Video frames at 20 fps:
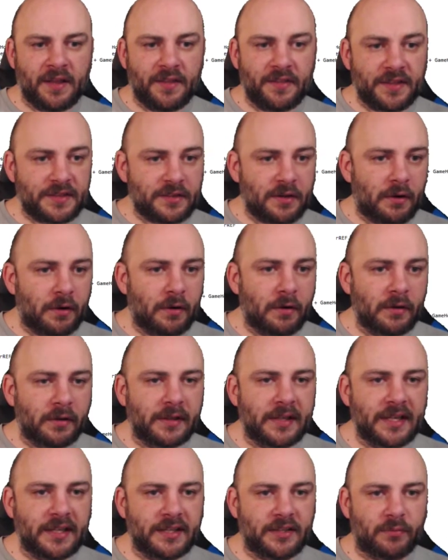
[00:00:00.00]
This R
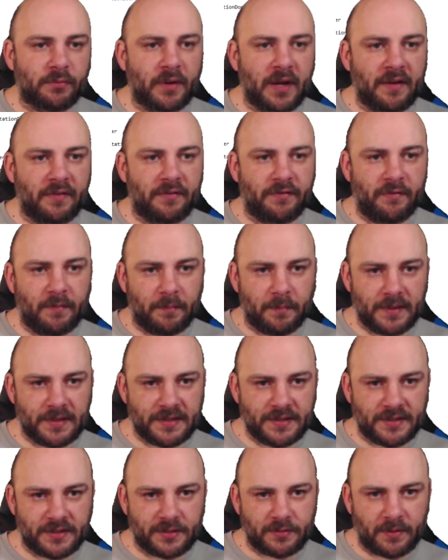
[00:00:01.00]
linked ref
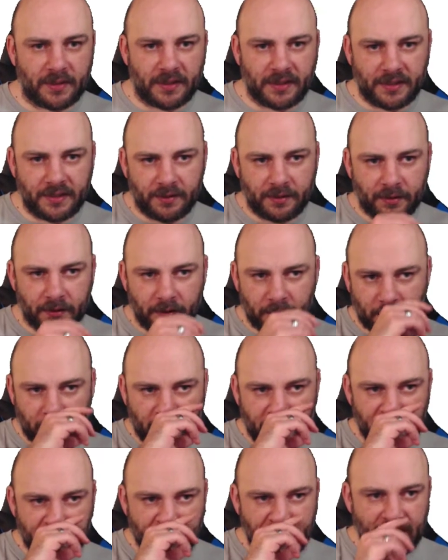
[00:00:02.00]
business right here,
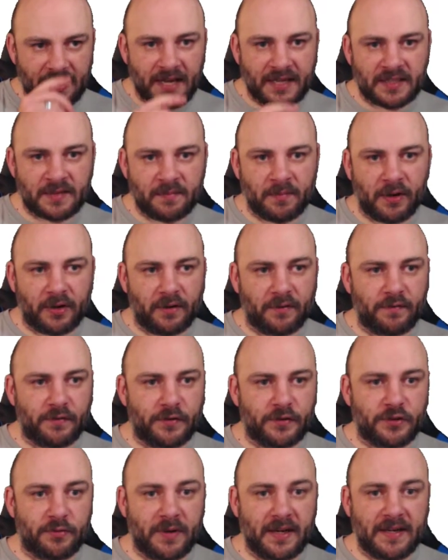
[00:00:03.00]
okay, the X marker for
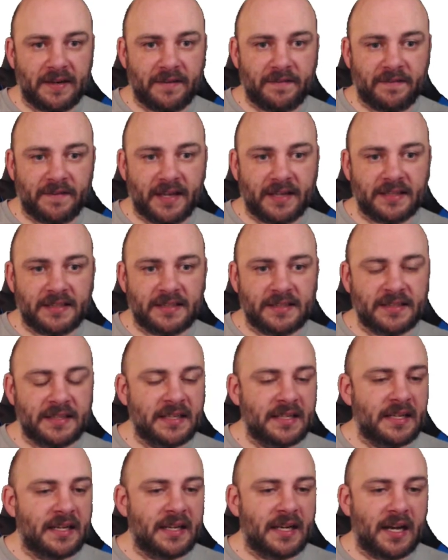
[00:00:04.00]
train effects,
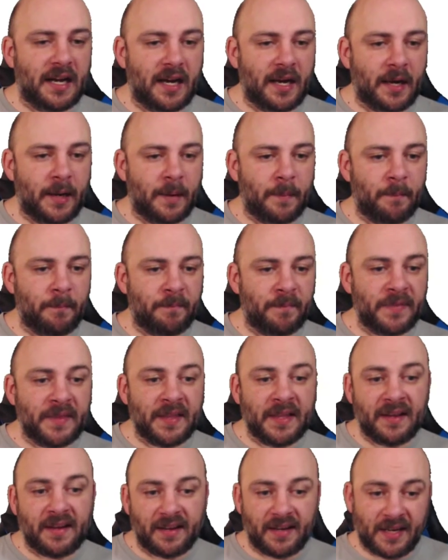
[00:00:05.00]
I'm
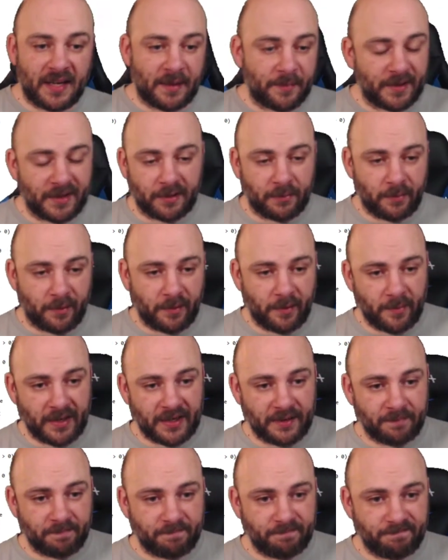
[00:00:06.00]
not going to worry about
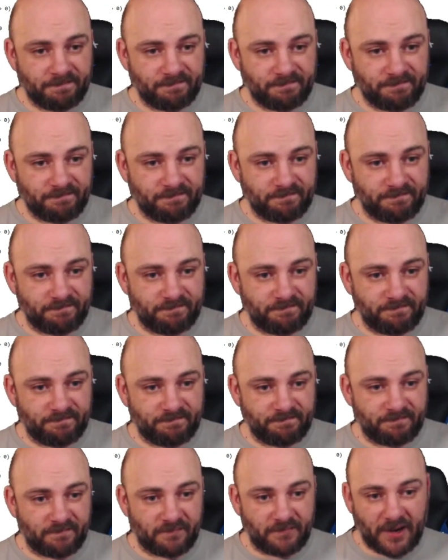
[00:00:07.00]
it,
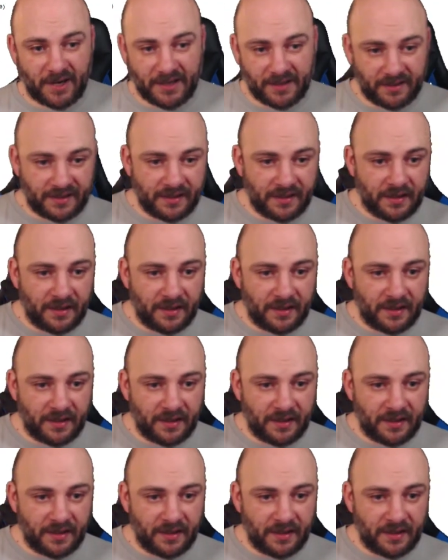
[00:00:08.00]
frankly,